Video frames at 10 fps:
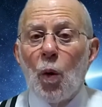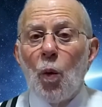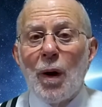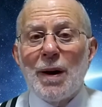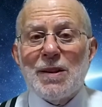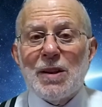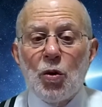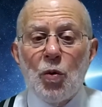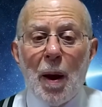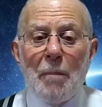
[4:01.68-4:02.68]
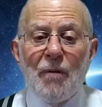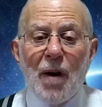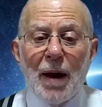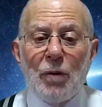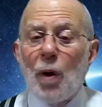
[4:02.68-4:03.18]
What does the
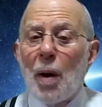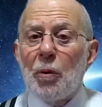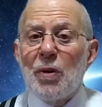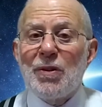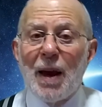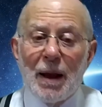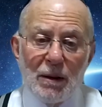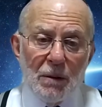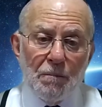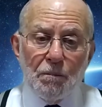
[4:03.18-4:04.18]
grapevine represent?